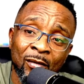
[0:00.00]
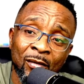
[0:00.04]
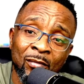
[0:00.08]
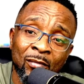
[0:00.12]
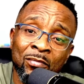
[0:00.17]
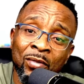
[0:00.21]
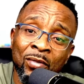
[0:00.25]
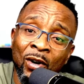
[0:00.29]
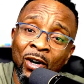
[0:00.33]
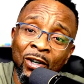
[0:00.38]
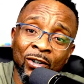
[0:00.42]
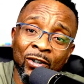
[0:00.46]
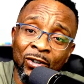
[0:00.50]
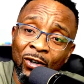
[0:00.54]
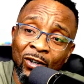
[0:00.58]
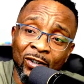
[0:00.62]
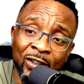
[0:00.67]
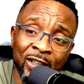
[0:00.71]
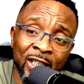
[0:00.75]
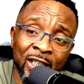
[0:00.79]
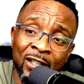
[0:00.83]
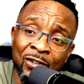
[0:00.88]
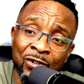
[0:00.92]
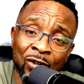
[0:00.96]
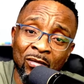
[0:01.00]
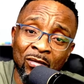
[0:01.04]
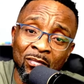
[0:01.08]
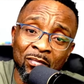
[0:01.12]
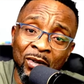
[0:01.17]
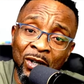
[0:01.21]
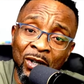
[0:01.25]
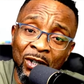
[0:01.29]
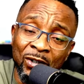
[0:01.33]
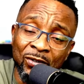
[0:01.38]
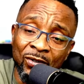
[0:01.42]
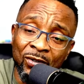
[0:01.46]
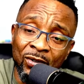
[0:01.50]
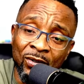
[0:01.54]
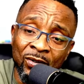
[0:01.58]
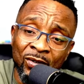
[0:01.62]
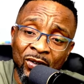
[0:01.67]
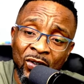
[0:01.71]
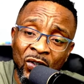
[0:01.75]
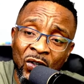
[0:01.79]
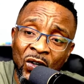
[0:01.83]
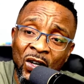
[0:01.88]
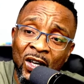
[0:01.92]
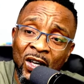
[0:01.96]
born or yet unborn
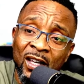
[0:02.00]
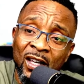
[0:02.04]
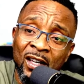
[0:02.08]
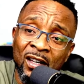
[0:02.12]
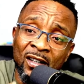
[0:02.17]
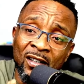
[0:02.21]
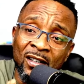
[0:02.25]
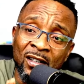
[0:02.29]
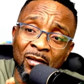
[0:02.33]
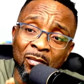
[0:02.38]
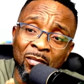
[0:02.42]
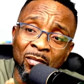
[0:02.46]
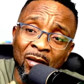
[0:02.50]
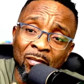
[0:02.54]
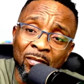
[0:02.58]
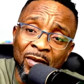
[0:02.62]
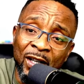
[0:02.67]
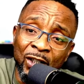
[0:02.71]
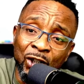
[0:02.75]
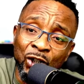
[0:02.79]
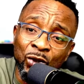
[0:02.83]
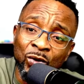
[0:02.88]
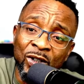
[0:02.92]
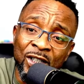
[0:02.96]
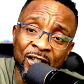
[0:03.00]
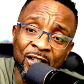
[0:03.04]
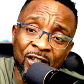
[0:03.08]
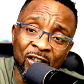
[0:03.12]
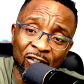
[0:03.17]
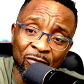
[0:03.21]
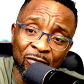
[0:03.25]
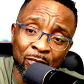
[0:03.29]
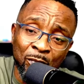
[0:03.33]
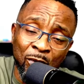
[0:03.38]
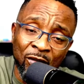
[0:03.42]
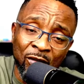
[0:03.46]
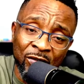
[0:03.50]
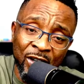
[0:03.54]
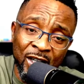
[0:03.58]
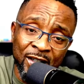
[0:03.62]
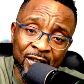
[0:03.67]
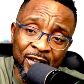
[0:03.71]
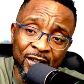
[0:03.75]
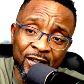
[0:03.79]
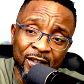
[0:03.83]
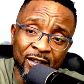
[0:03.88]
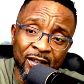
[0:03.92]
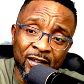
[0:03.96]
in the perpetuity of
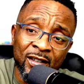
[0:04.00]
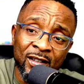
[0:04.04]
poverty.